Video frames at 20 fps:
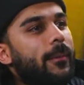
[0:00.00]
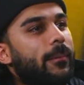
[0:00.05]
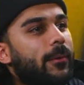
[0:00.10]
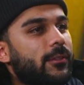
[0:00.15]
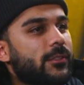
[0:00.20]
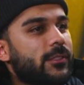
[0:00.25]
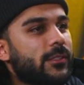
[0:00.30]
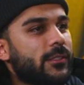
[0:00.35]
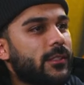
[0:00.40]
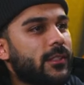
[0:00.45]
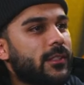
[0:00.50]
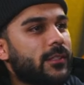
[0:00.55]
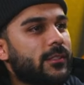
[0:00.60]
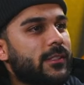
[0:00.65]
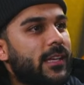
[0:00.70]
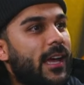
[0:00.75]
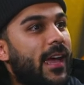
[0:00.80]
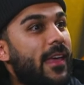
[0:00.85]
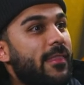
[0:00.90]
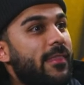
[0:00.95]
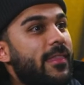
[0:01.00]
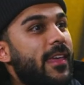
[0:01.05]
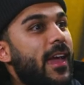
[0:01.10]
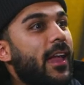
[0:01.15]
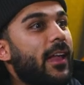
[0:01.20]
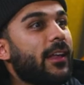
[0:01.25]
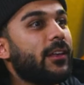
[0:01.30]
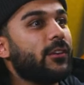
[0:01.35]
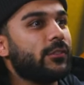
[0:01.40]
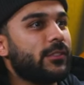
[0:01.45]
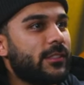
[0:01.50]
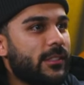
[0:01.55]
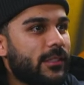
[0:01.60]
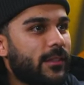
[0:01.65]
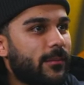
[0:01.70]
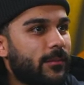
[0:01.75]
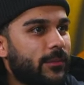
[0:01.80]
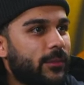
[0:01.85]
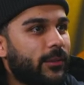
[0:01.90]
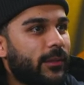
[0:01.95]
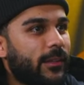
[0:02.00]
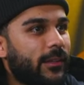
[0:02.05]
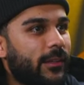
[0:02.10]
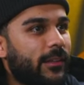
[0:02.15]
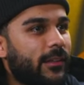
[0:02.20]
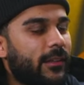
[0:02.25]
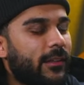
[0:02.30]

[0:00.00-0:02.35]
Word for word: person does, and mm-hmm. then you see them do it,